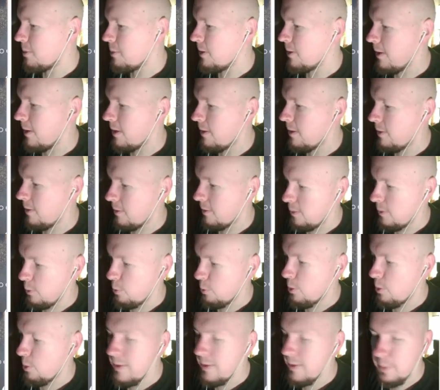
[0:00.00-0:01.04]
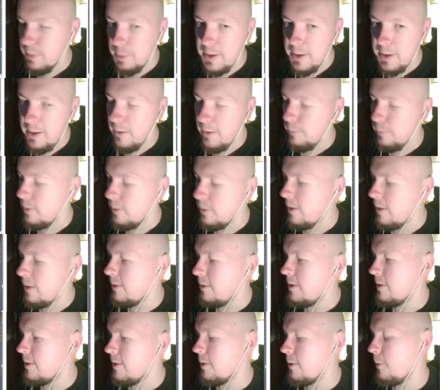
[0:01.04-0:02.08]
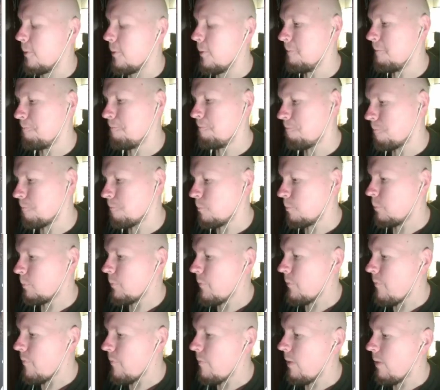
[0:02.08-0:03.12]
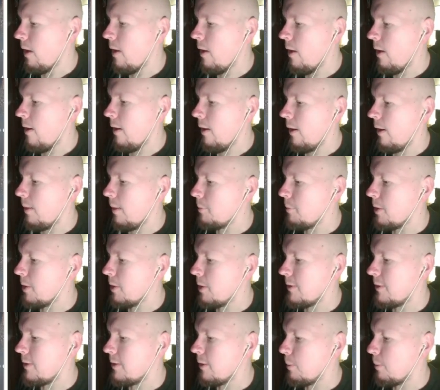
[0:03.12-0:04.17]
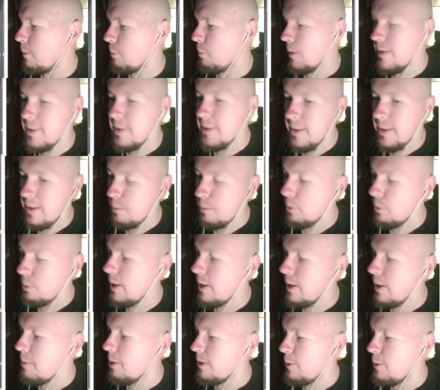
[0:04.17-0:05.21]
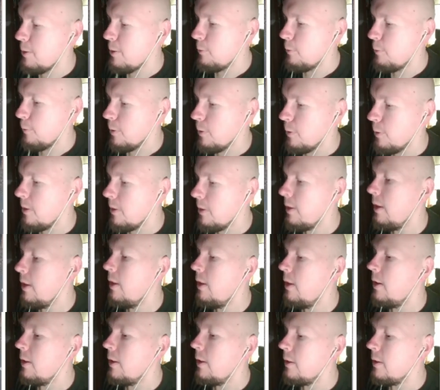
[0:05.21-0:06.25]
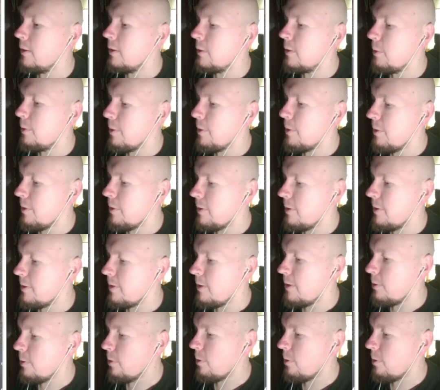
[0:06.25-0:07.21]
you tried to be careful, at least. So I'm not placing any blame on you for doing things incorrectly. I